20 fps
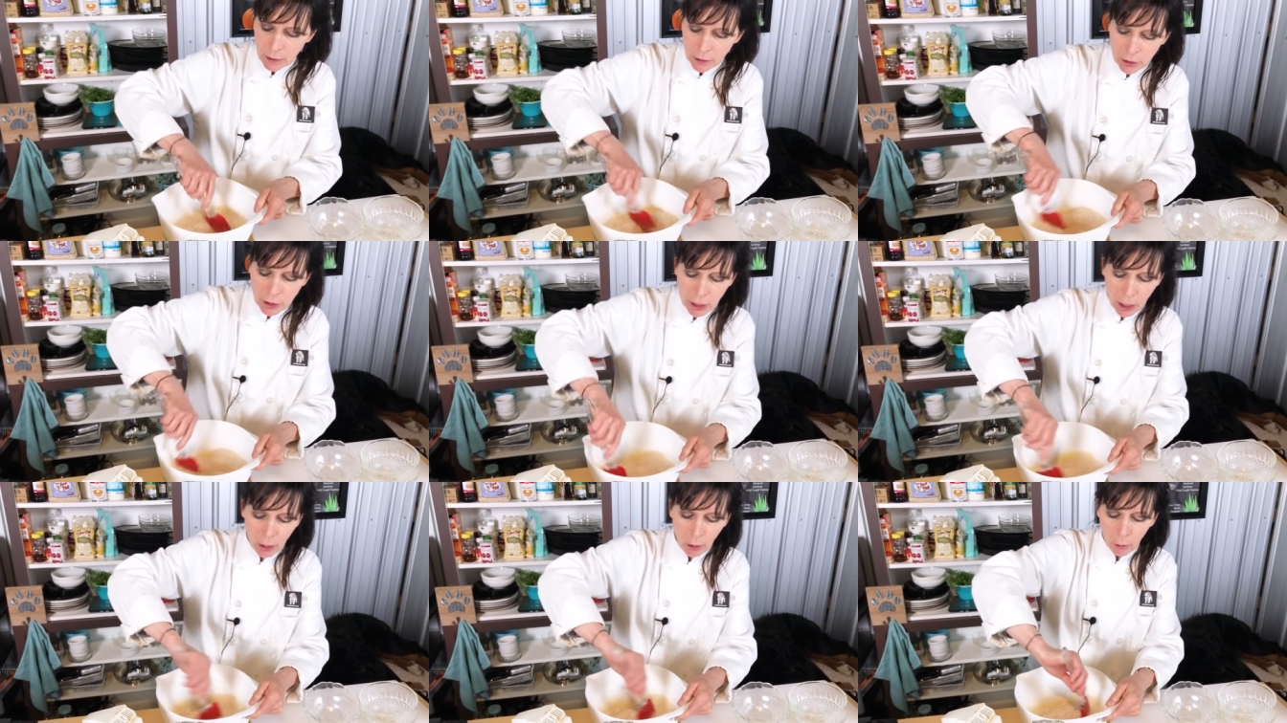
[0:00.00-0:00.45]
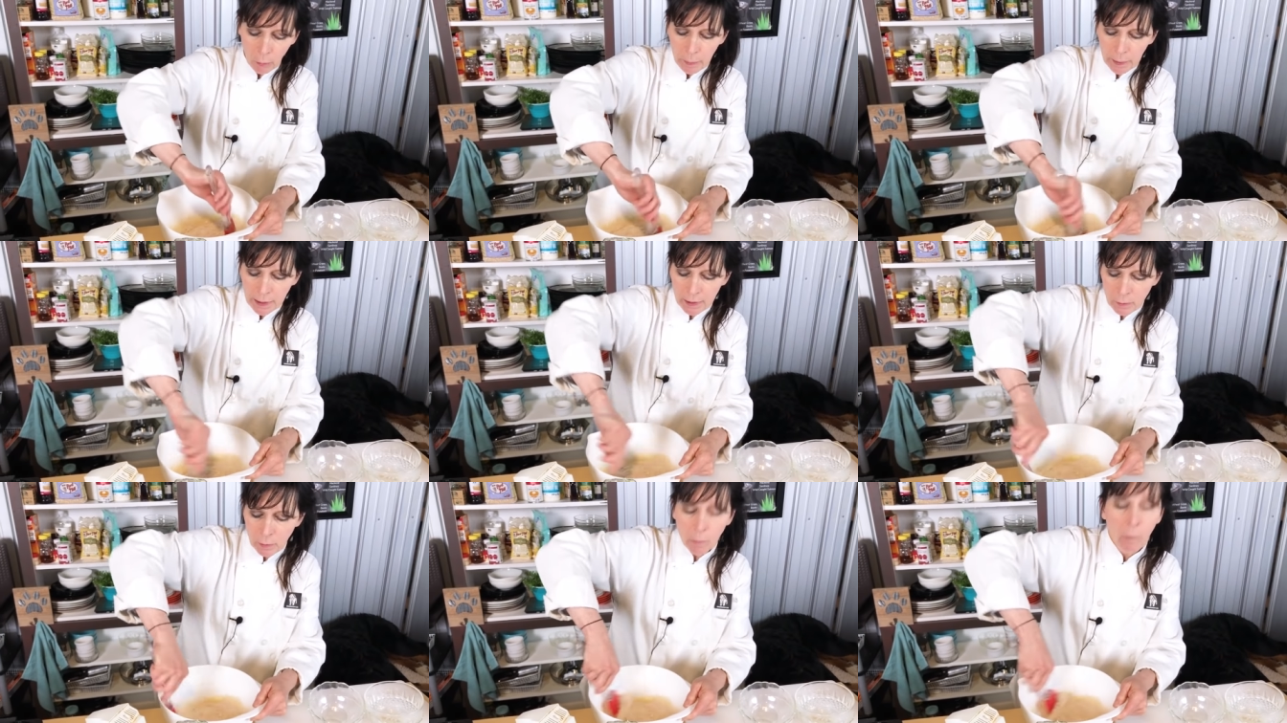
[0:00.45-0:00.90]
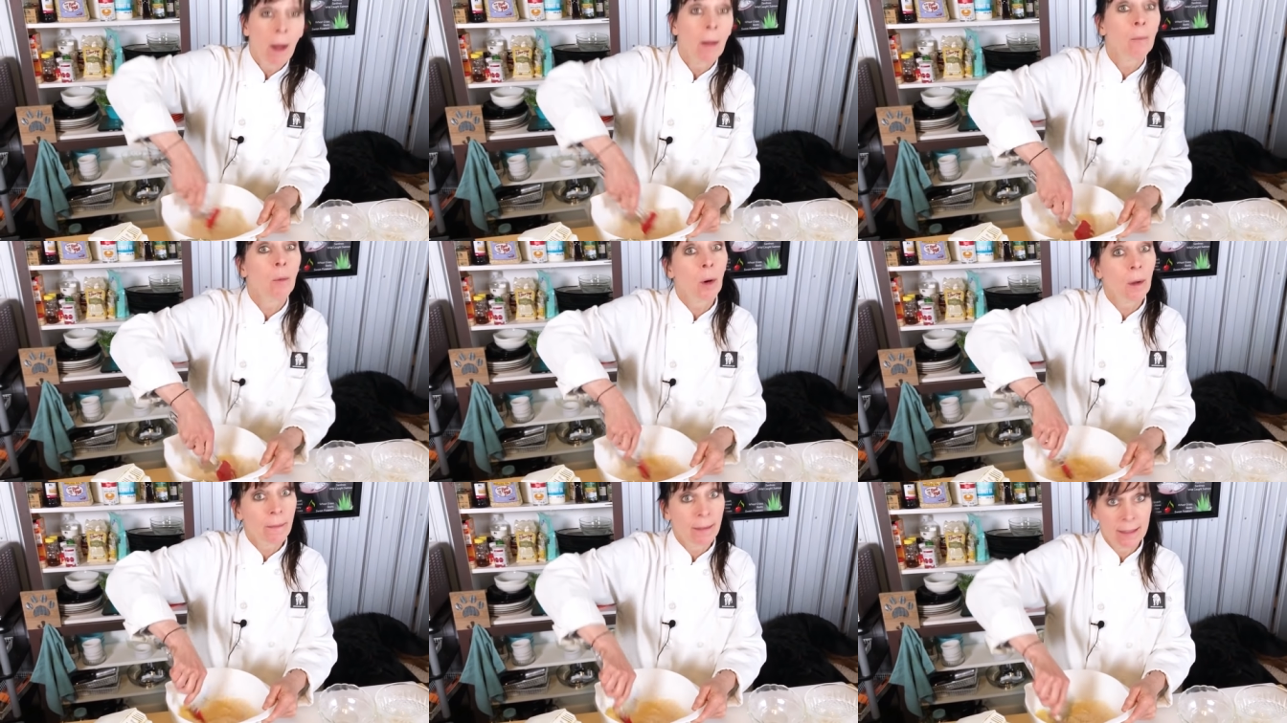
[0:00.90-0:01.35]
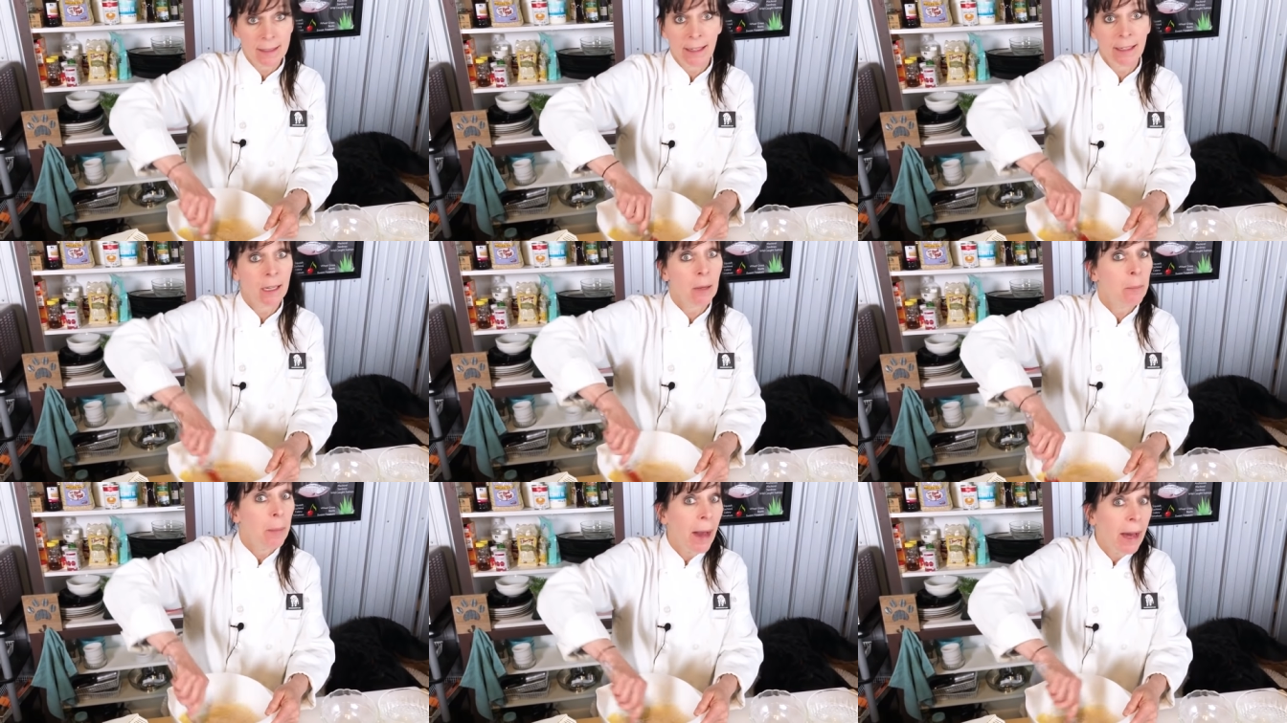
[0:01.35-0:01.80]
dough because we want more or less
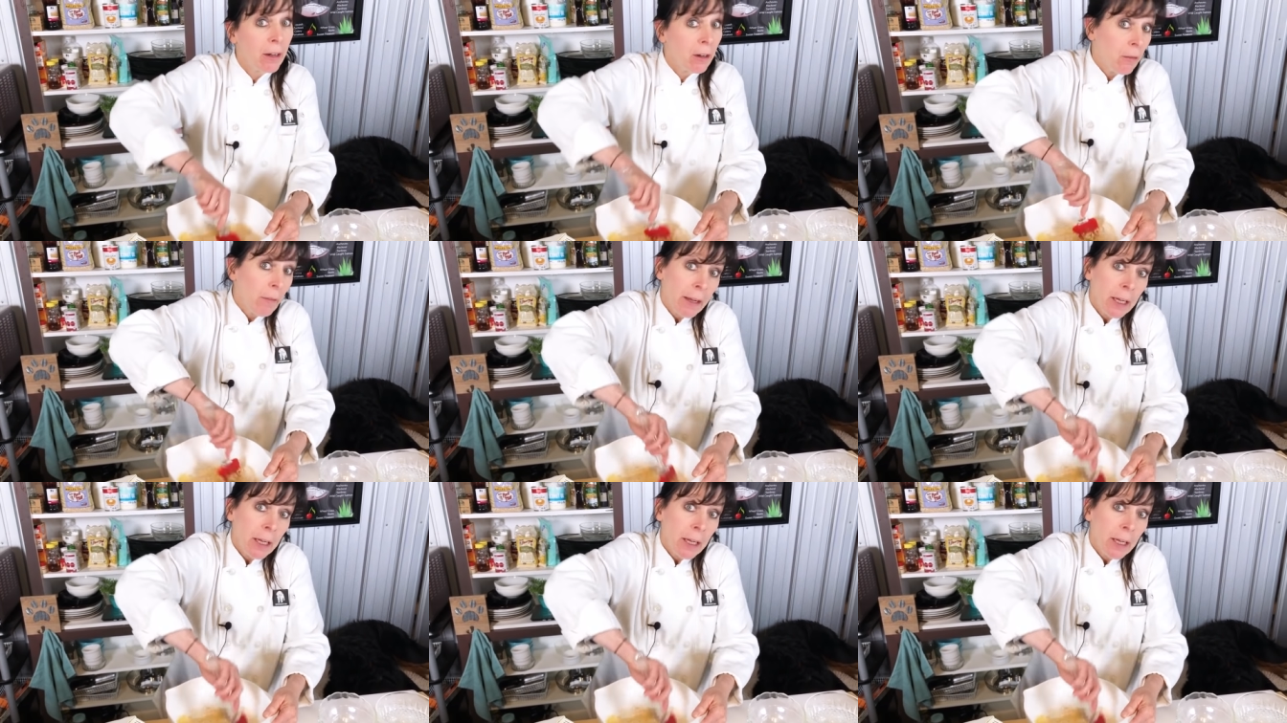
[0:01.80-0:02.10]
like a batter,